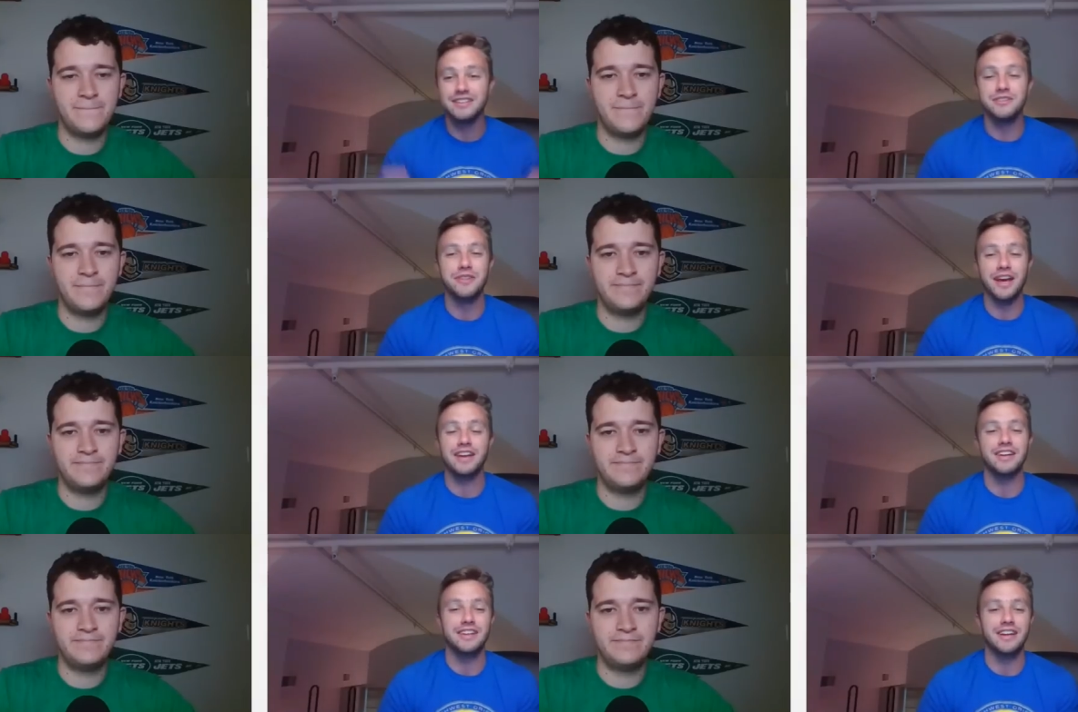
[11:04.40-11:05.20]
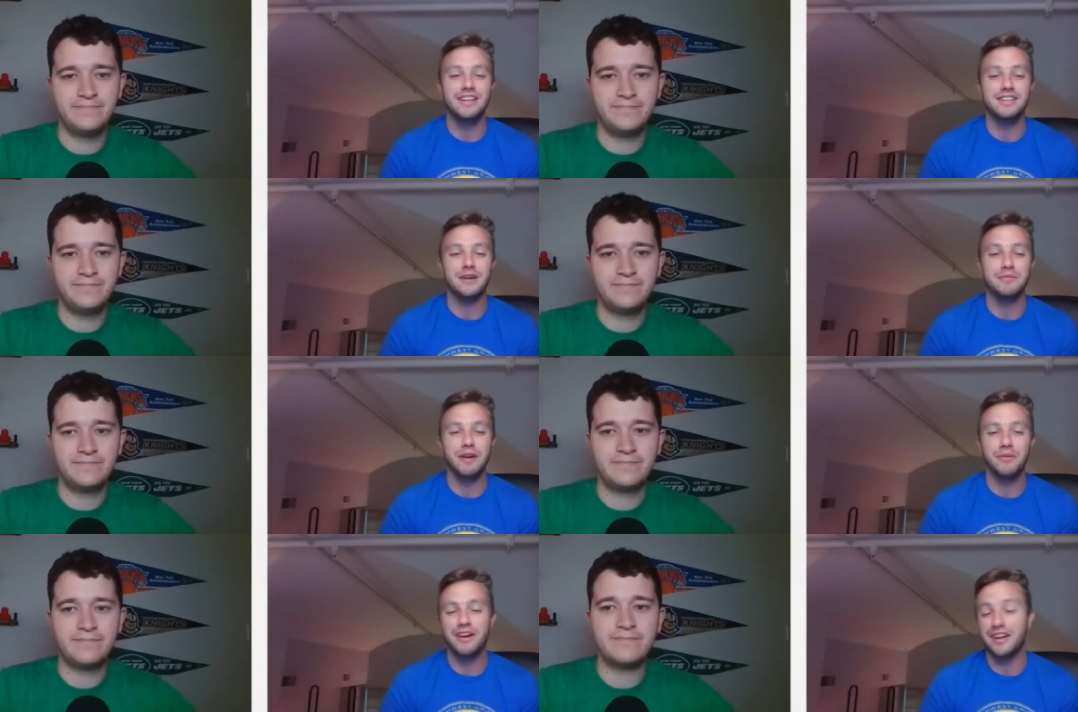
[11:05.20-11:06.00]
Speaker 1: do that anytime they
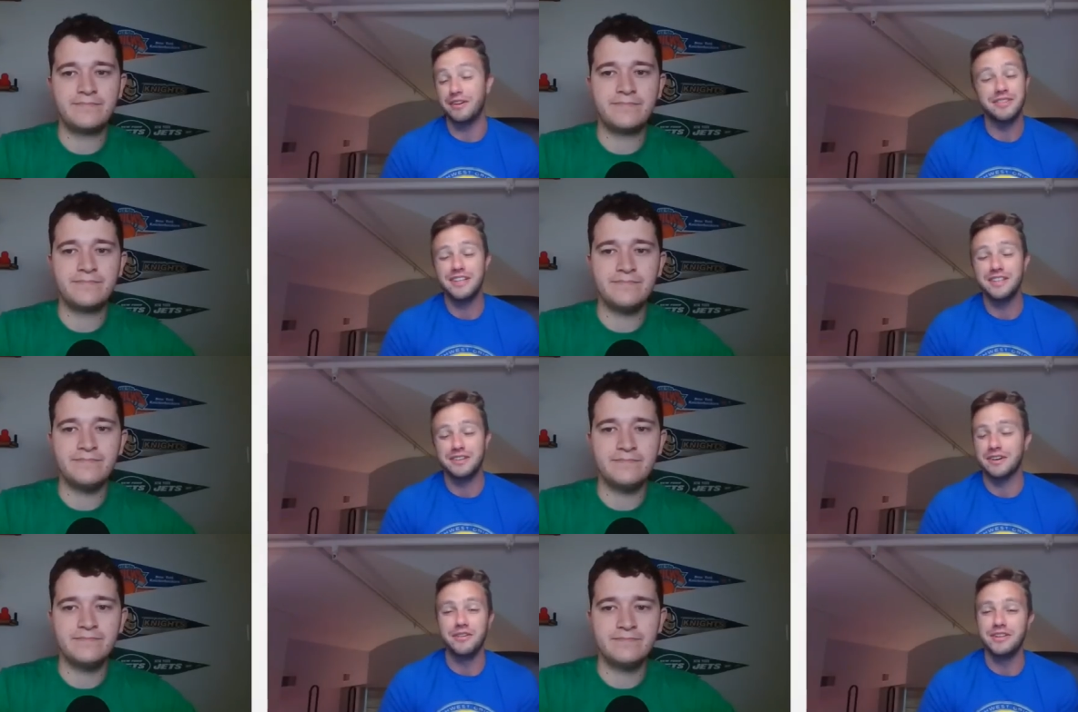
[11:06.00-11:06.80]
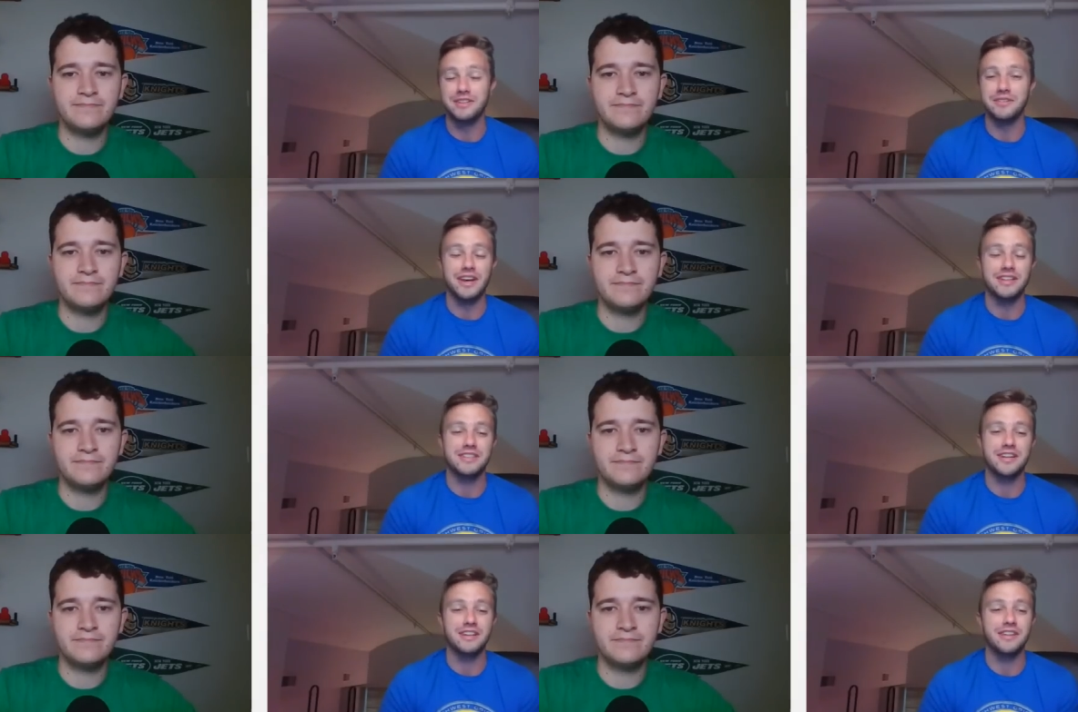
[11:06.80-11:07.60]
want. I don't think they're going to do that
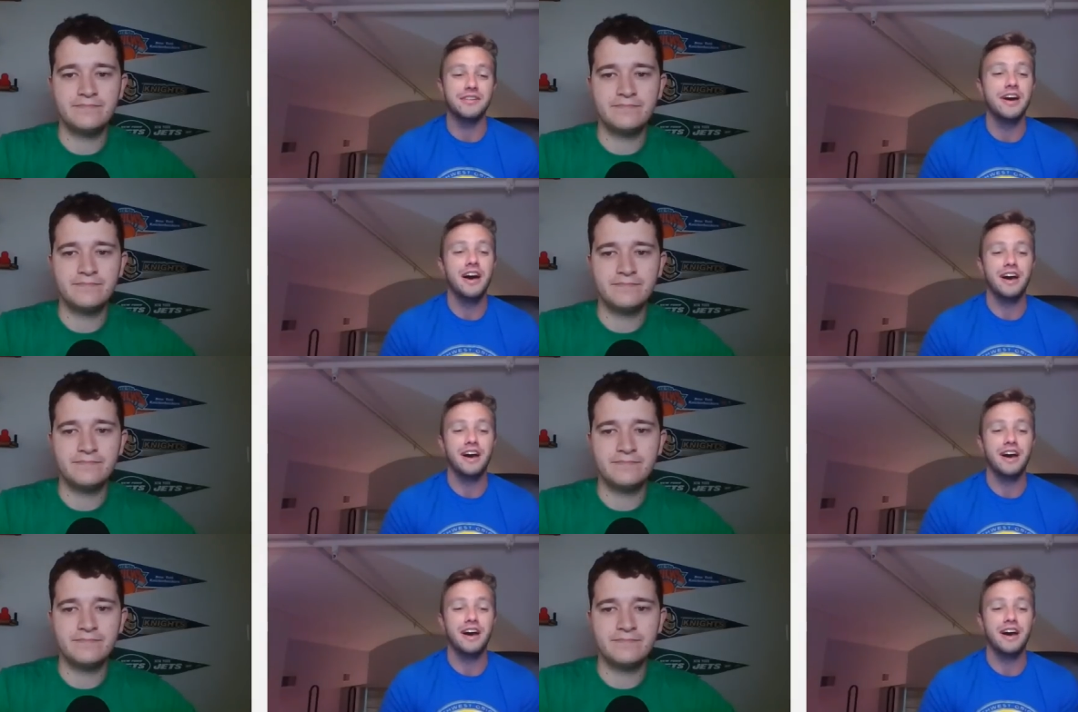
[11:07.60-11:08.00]
today, though.